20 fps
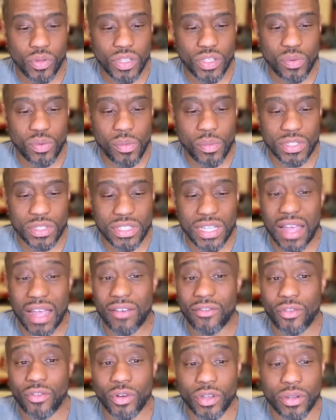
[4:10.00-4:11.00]
this one more
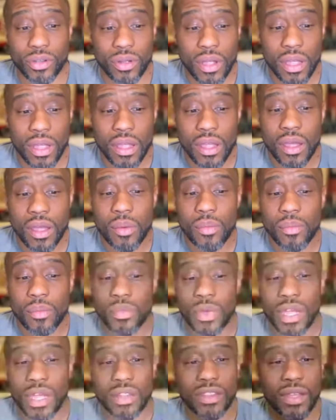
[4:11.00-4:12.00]
time for you.
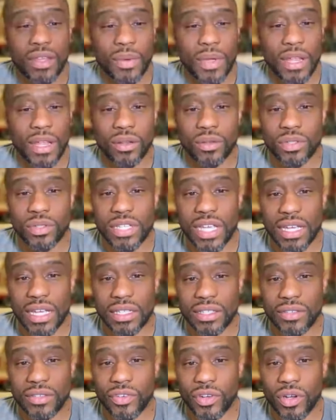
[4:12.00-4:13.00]
I think we had a little
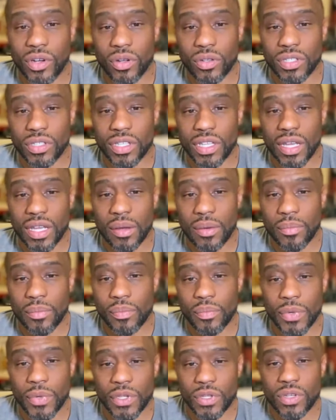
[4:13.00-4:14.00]
tech difficulty there,
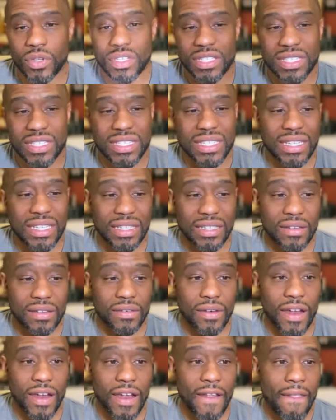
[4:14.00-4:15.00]
but you can see it,
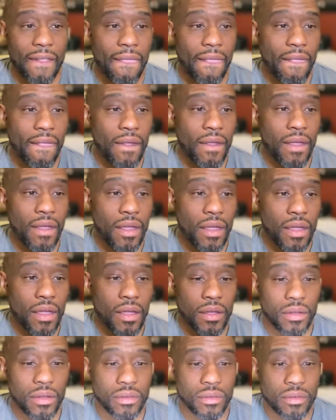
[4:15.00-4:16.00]
right?
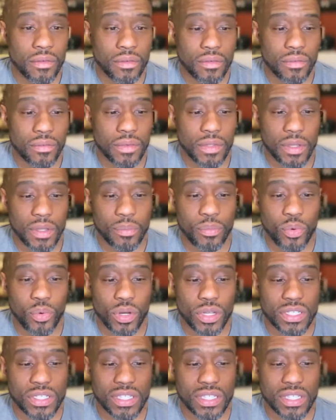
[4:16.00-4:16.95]
Your boy